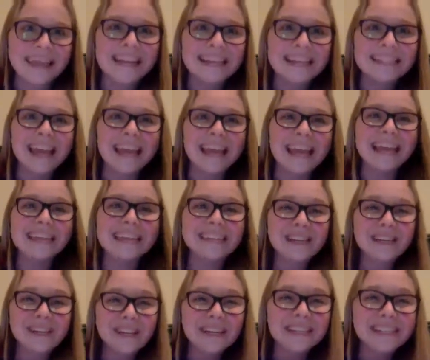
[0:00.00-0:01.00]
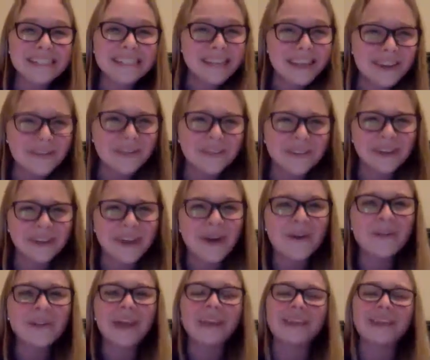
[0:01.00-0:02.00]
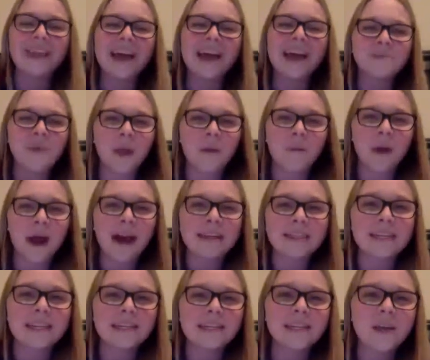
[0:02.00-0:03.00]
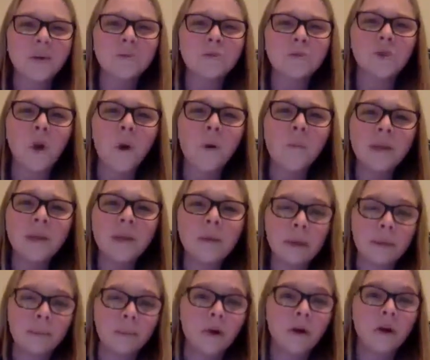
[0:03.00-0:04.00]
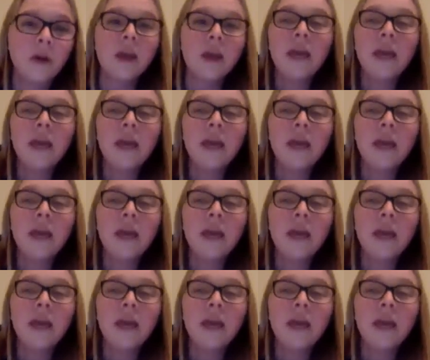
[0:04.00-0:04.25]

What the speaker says: And it's like, it's a good deal, you know, like that's my why is I get to help so many people.